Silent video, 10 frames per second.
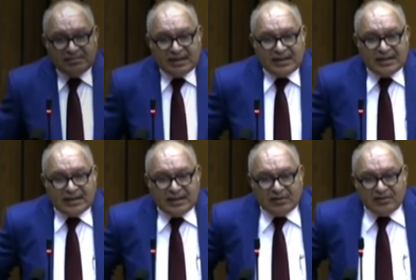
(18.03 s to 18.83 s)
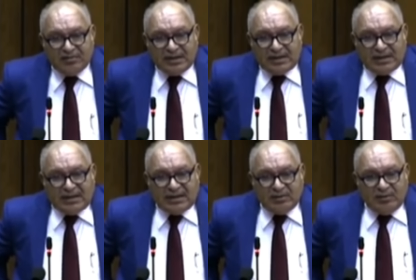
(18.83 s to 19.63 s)
economic
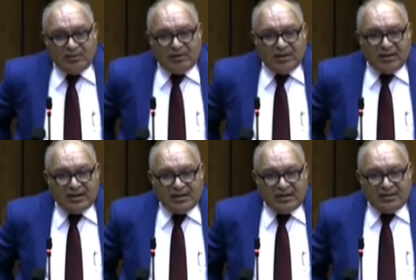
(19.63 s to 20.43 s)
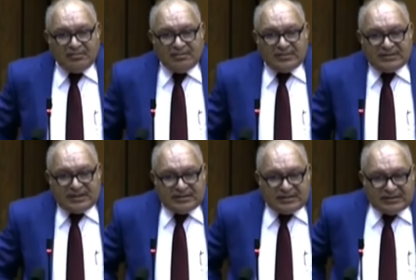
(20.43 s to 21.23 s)
HUL, there's la
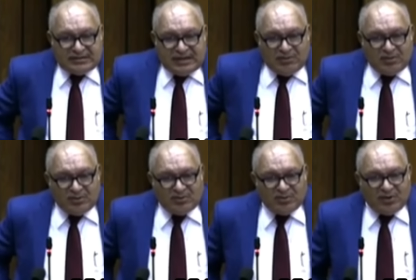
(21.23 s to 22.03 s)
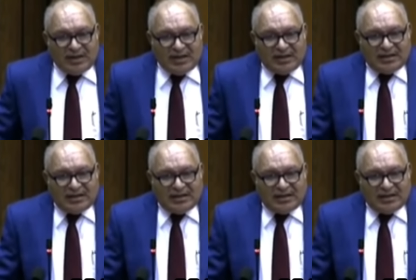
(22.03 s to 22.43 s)
treasury wuglo totoglen.